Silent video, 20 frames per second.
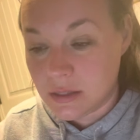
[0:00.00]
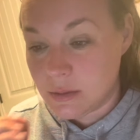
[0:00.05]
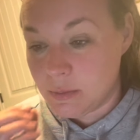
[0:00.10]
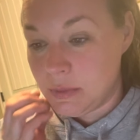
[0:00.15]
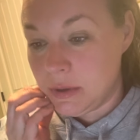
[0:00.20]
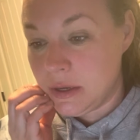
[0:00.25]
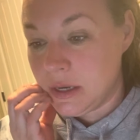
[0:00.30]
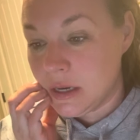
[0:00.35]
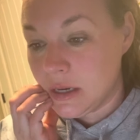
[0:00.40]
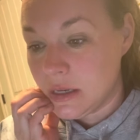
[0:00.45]

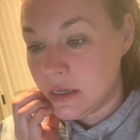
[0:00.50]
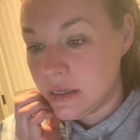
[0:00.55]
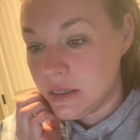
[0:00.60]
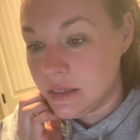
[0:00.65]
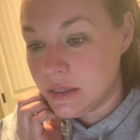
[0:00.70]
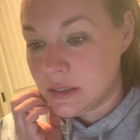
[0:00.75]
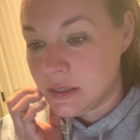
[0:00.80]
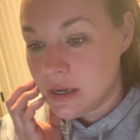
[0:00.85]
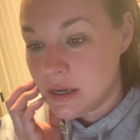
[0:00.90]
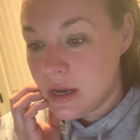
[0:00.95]

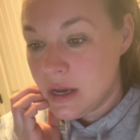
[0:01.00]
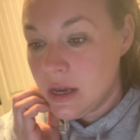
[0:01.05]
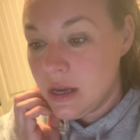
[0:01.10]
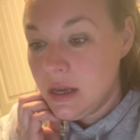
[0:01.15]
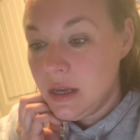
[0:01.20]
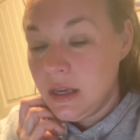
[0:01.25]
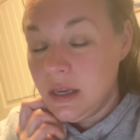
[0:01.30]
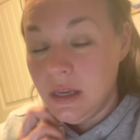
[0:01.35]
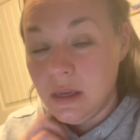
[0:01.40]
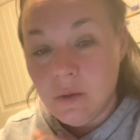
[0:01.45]
because
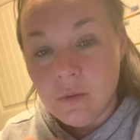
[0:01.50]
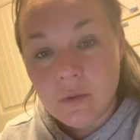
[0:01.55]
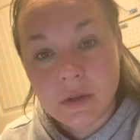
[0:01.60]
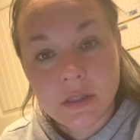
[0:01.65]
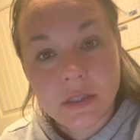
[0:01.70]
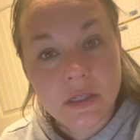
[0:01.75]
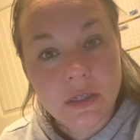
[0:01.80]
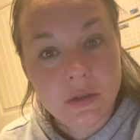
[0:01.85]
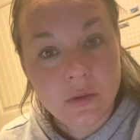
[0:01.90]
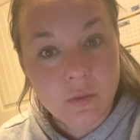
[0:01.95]
he
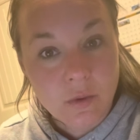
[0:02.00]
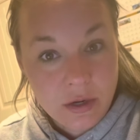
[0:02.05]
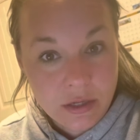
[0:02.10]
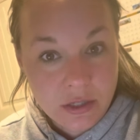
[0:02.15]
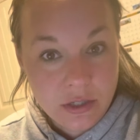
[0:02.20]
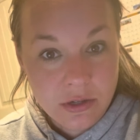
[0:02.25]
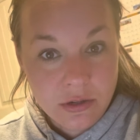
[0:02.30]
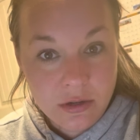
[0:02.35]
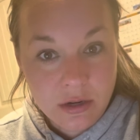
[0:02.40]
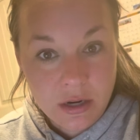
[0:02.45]
wants to
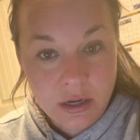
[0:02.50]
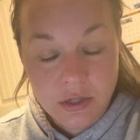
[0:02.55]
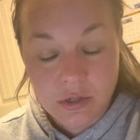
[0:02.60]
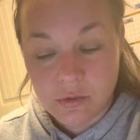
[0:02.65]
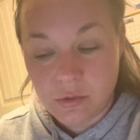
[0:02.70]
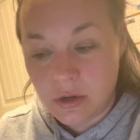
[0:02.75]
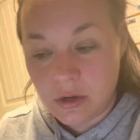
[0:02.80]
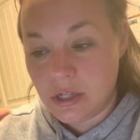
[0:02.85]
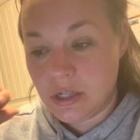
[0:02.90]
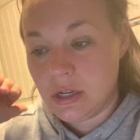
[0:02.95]
westernize
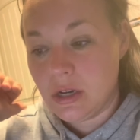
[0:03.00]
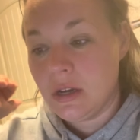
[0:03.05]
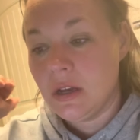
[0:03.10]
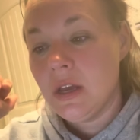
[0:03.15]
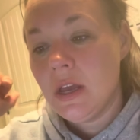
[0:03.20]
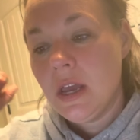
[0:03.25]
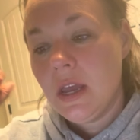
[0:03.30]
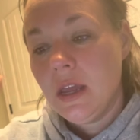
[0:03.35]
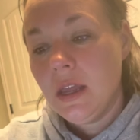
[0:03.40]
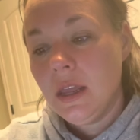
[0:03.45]
Russia.
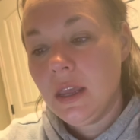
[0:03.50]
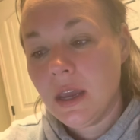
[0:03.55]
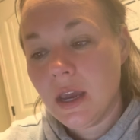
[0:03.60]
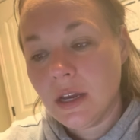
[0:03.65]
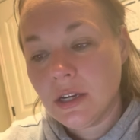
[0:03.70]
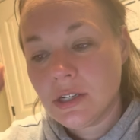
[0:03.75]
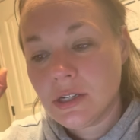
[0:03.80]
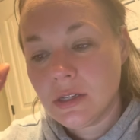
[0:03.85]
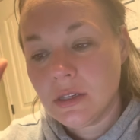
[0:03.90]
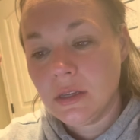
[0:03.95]
He
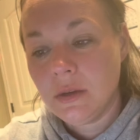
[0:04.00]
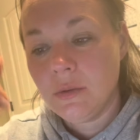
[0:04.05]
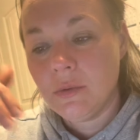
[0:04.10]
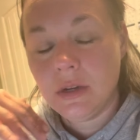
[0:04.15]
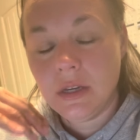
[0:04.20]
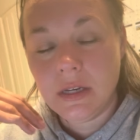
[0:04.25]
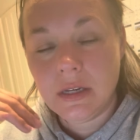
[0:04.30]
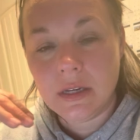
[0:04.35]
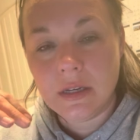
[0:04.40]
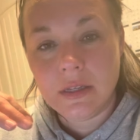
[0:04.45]
actually what
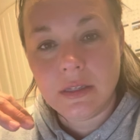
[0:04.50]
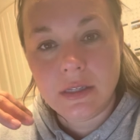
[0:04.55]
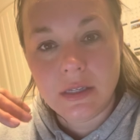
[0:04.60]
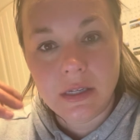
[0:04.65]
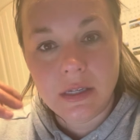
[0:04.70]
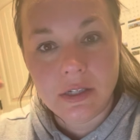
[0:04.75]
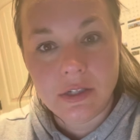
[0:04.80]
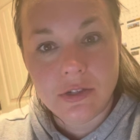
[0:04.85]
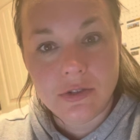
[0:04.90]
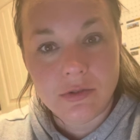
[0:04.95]
he does,
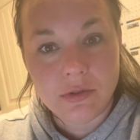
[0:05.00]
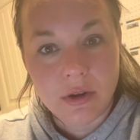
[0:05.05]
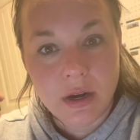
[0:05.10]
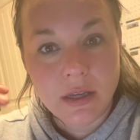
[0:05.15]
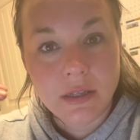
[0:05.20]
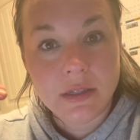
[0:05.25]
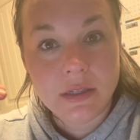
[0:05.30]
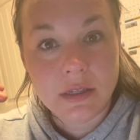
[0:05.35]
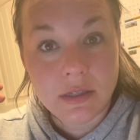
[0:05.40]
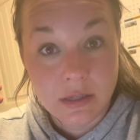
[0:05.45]
he
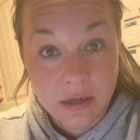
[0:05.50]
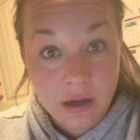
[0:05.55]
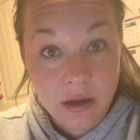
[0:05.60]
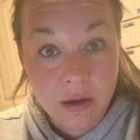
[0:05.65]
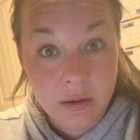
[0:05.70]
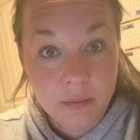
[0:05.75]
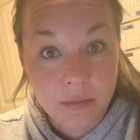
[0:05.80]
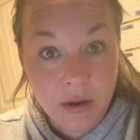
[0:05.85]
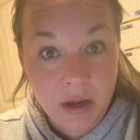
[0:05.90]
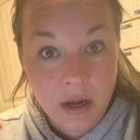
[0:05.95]
dresses
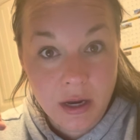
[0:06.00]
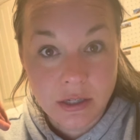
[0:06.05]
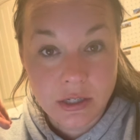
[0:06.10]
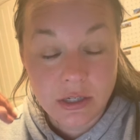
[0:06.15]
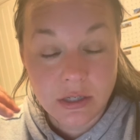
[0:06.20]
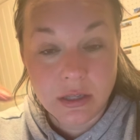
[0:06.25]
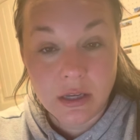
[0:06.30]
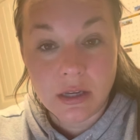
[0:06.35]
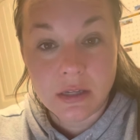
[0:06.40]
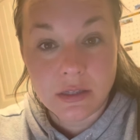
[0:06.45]
up
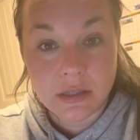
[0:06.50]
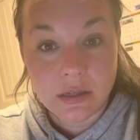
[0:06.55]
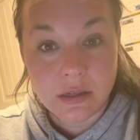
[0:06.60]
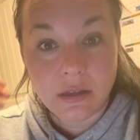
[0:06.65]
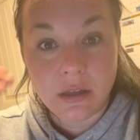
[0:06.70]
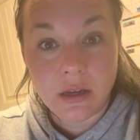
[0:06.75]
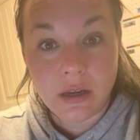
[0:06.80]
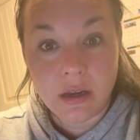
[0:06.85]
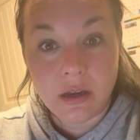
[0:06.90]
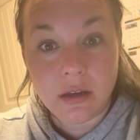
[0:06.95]
actually as a
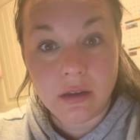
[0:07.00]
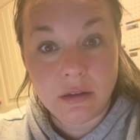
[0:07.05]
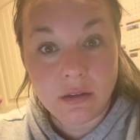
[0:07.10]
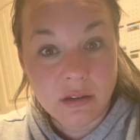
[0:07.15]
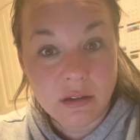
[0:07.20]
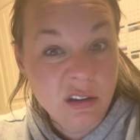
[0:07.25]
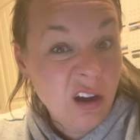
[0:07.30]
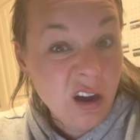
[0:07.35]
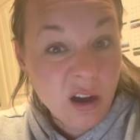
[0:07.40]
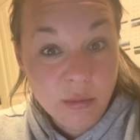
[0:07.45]
like a
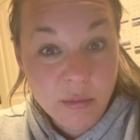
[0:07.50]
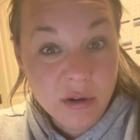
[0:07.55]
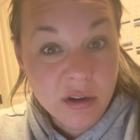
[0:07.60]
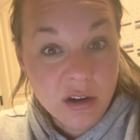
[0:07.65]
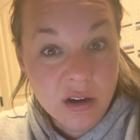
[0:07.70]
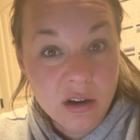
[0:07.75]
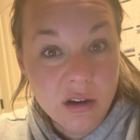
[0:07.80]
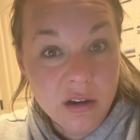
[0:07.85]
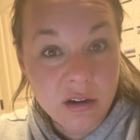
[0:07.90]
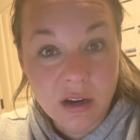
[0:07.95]

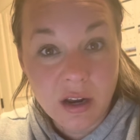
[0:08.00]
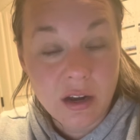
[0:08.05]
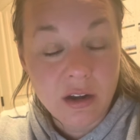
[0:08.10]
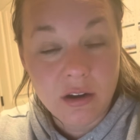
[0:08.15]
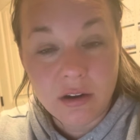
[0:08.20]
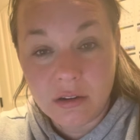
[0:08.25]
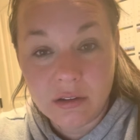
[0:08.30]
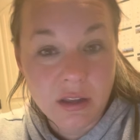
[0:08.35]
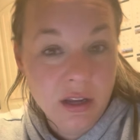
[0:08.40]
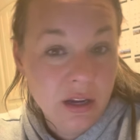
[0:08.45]
commoner kind of
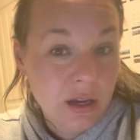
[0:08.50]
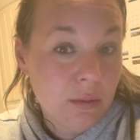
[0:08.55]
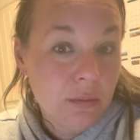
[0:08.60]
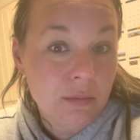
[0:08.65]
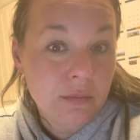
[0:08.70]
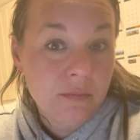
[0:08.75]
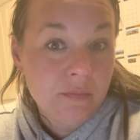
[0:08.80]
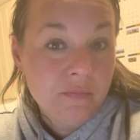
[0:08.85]
or like a